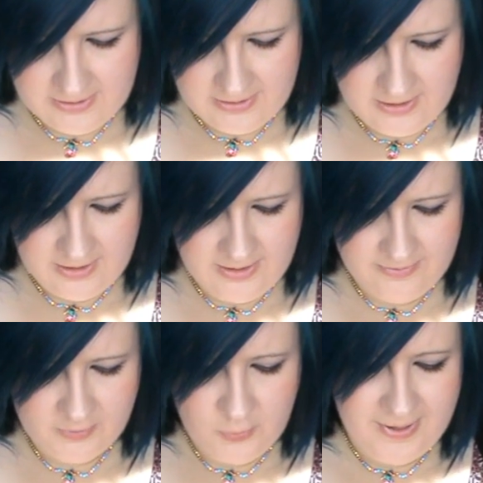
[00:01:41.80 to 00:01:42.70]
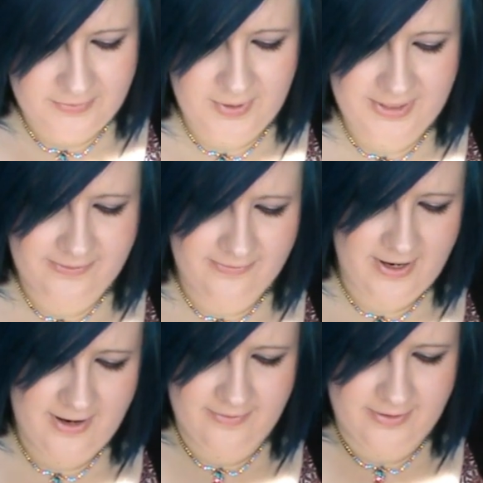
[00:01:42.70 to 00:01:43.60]
£2.25,
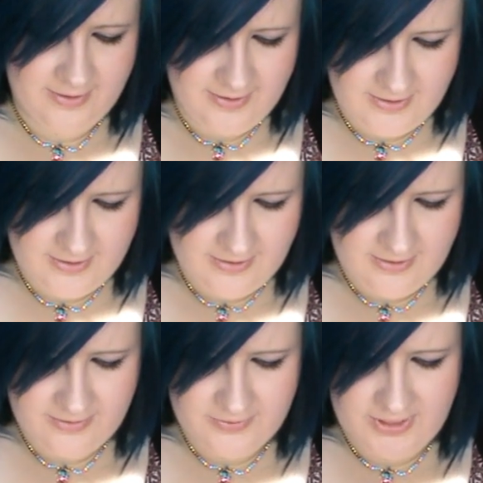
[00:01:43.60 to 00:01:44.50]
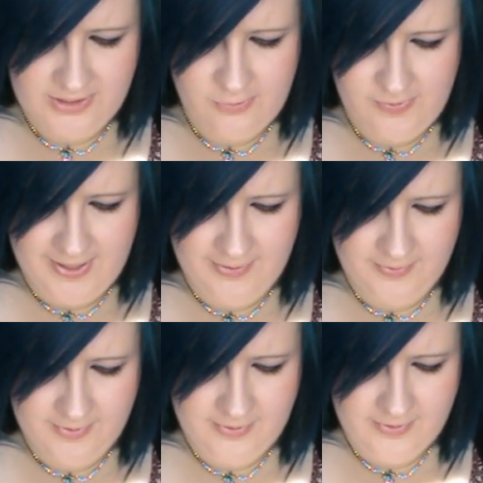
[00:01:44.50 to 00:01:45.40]
I think. Or is it £2?